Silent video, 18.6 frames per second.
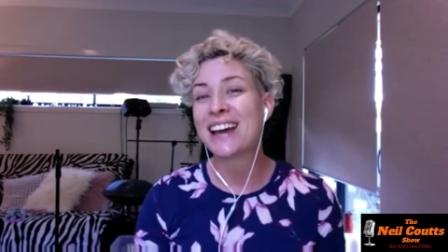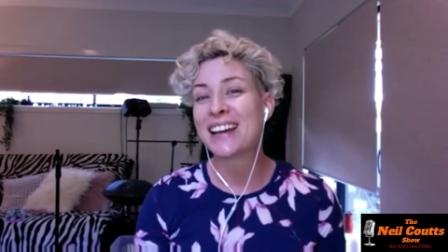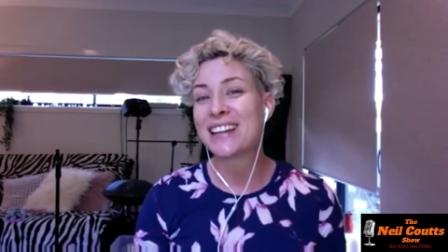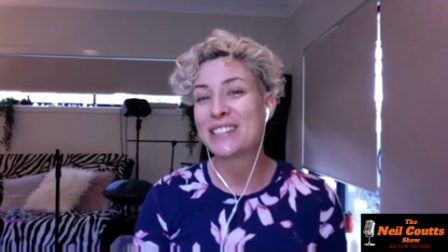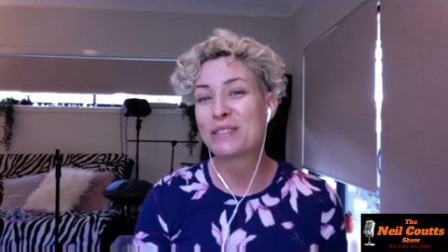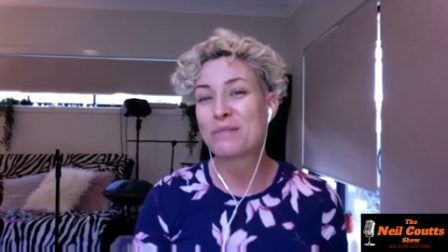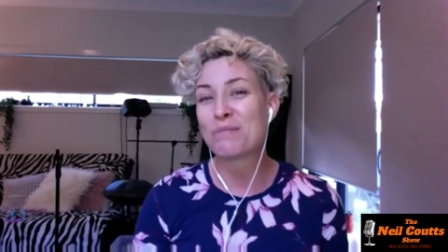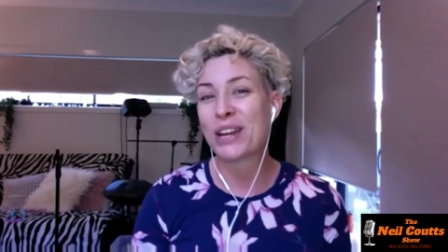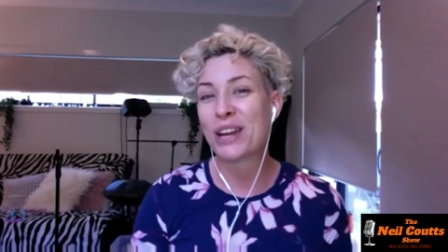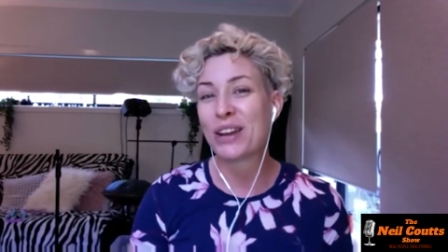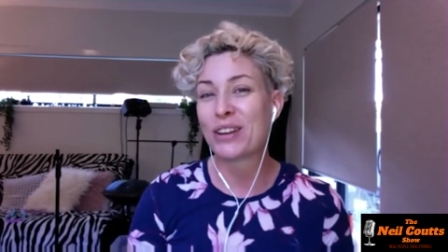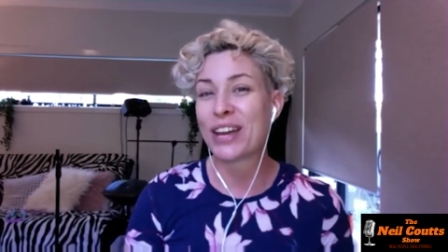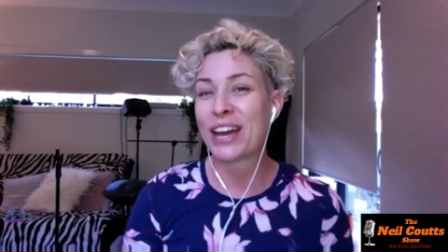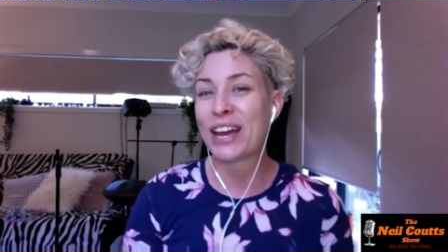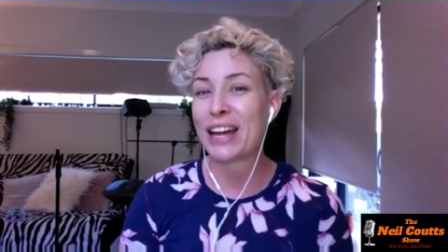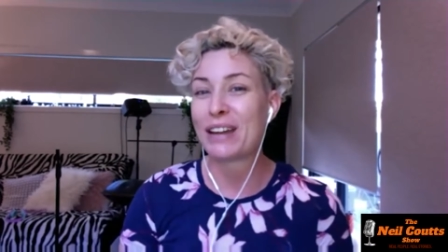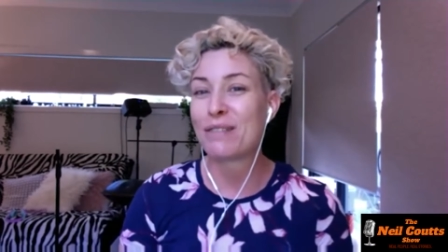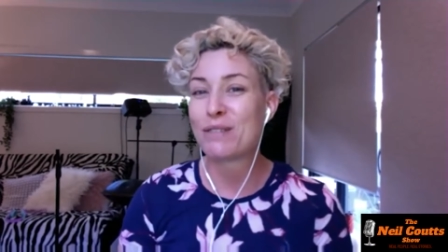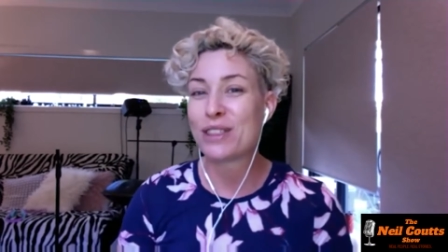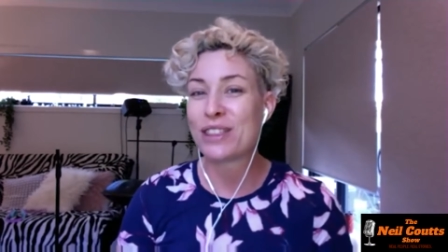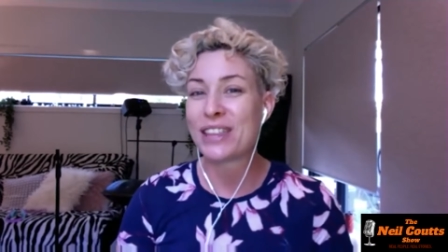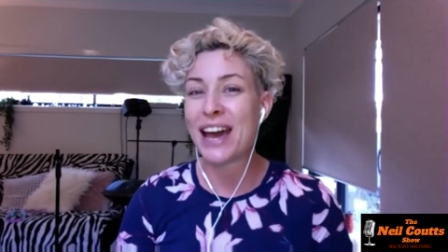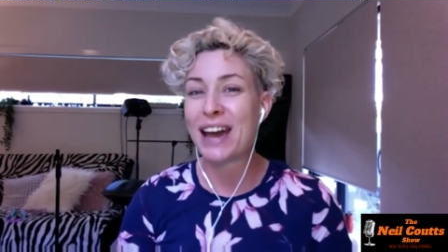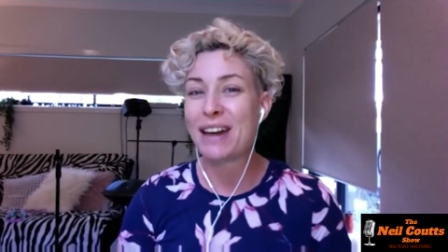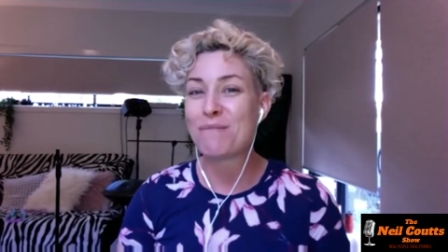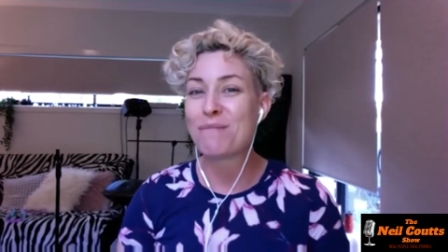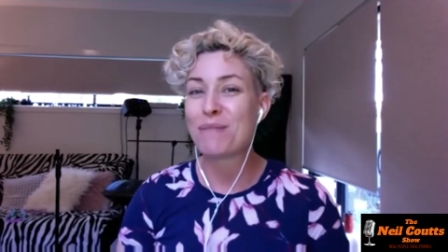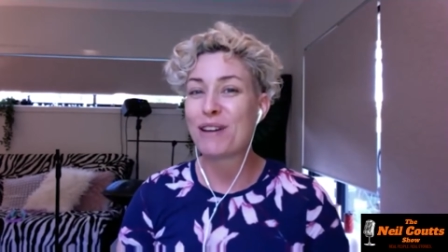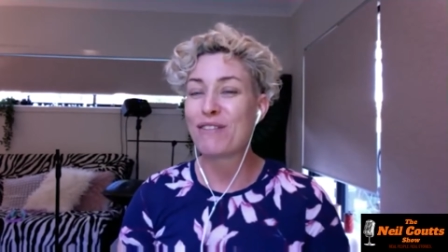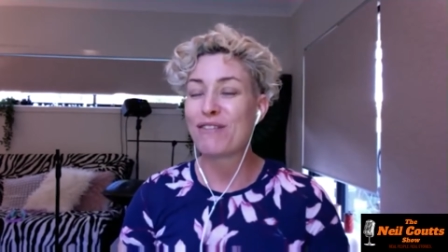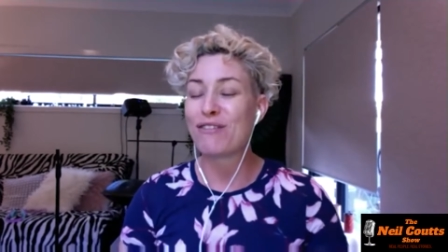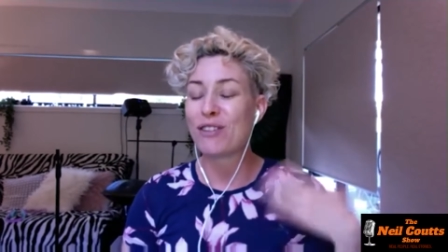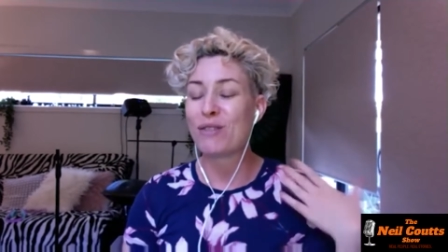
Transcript: and to be okay with that. But yeah.